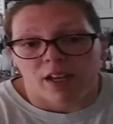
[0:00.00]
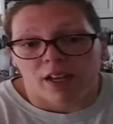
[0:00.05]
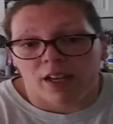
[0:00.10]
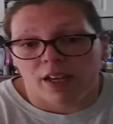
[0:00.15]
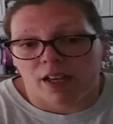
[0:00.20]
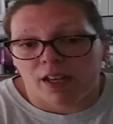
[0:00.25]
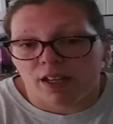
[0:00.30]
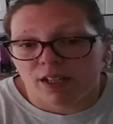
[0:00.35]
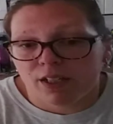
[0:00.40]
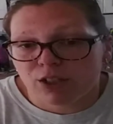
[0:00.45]

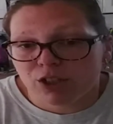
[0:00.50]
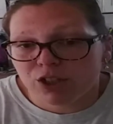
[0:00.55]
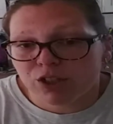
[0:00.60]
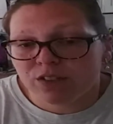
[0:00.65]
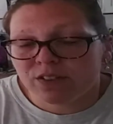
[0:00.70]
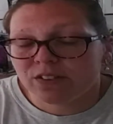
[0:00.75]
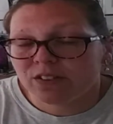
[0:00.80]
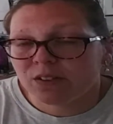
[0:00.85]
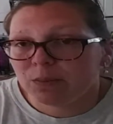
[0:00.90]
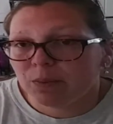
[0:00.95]
And
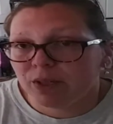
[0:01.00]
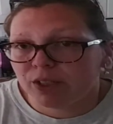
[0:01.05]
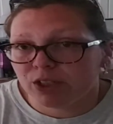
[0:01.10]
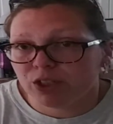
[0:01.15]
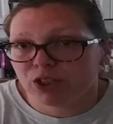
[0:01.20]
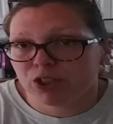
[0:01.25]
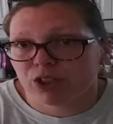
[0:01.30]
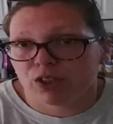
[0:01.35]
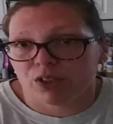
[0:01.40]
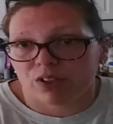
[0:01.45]
just to make
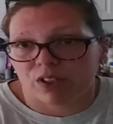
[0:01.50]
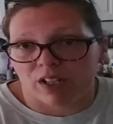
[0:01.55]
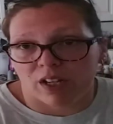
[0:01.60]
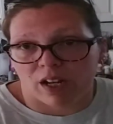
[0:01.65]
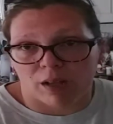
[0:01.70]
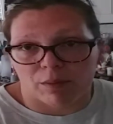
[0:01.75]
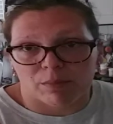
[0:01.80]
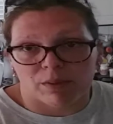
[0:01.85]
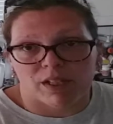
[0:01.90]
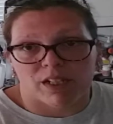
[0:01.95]
sure that
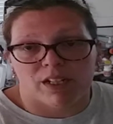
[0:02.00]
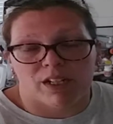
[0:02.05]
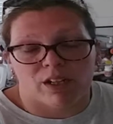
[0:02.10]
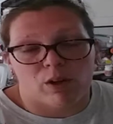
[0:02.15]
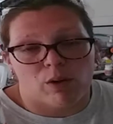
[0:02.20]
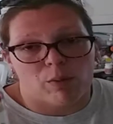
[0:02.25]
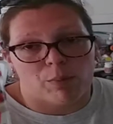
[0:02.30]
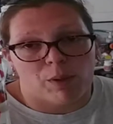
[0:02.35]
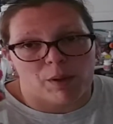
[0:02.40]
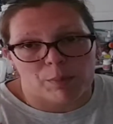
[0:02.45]
I'm getting
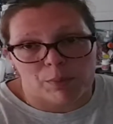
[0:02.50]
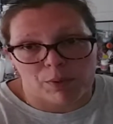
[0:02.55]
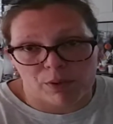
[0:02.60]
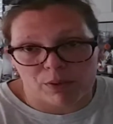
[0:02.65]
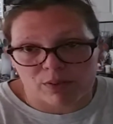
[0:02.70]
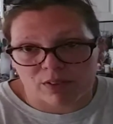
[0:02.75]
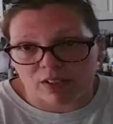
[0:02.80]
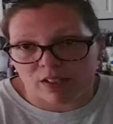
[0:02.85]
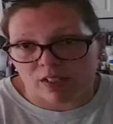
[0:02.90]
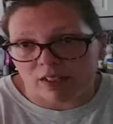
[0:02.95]
all my
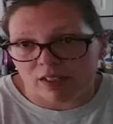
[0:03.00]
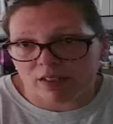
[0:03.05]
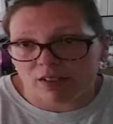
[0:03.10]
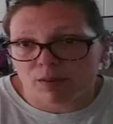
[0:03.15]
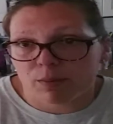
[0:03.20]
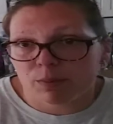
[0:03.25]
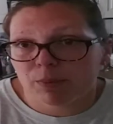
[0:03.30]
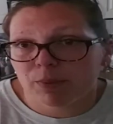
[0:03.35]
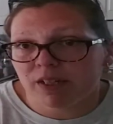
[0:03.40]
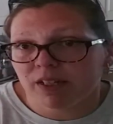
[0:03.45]
protein.
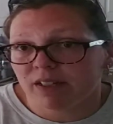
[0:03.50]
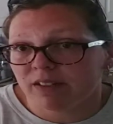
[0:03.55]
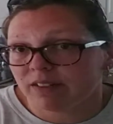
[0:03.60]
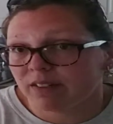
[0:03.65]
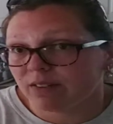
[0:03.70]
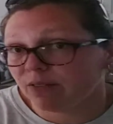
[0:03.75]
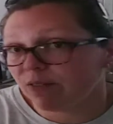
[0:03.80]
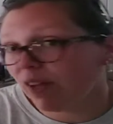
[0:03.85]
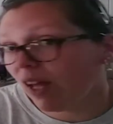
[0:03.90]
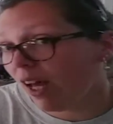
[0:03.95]
Because
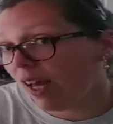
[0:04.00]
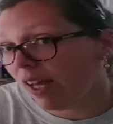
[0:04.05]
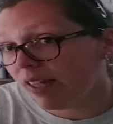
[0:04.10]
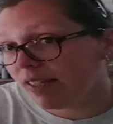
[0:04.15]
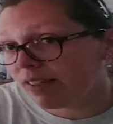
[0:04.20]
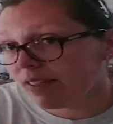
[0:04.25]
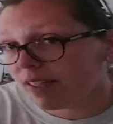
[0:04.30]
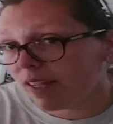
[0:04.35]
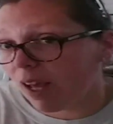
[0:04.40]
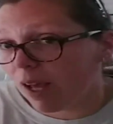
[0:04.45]
if not,
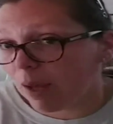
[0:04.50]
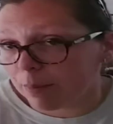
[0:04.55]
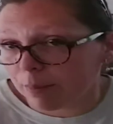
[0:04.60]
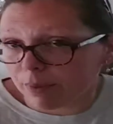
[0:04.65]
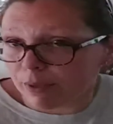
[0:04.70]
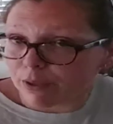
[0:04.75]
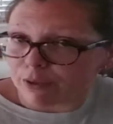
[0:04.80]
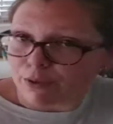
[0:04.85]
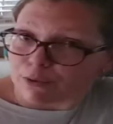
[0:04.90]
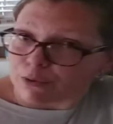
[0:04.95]
I'm
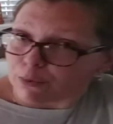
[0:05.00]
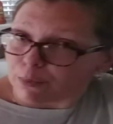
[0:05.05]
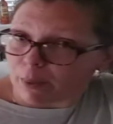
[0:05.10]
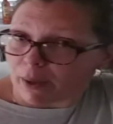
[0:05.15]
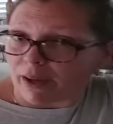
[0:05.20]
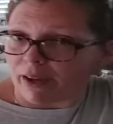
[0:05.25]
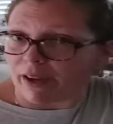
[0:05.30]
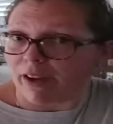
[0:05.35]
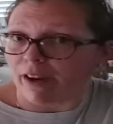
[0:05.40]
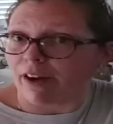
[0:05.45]
going to lose
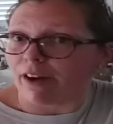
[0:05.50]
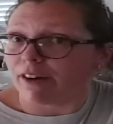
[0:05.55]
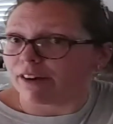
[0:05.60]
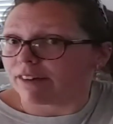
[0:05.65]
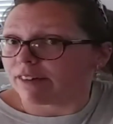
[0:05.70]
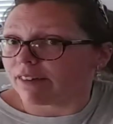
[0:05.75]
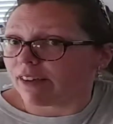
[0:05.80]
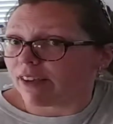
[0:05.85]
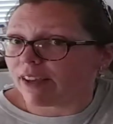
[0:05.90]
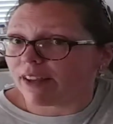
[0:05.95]
my hair.
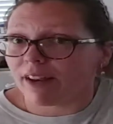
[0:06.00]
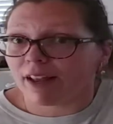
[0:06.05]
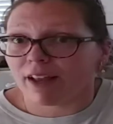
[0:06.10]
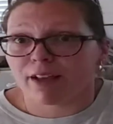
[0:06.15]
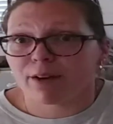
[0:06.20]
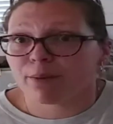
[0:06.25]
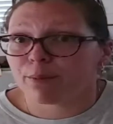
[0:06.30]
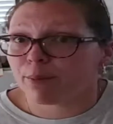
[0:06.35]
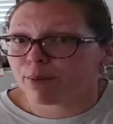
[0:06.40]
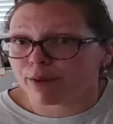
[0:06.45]
And
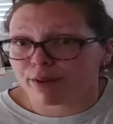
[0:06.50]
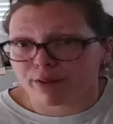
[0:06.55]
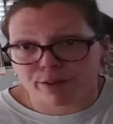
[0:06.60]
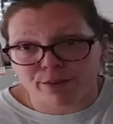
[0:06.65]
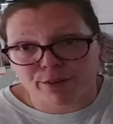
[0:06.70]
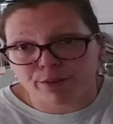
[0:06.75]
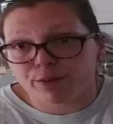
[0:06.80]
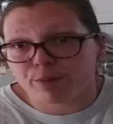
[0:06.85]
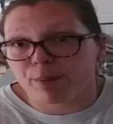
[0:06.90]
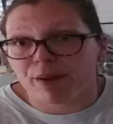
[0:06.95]
I don't want to
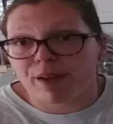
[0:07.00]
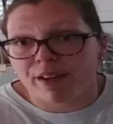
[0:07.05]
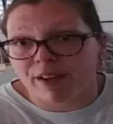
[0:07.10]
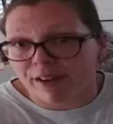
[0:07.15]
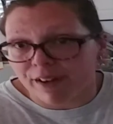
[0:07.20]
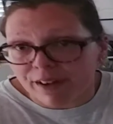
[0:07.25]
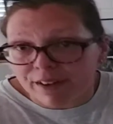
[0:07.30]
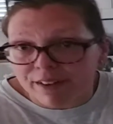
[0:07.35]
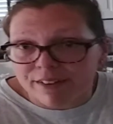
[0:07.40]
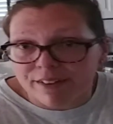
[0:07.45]
lose my hair.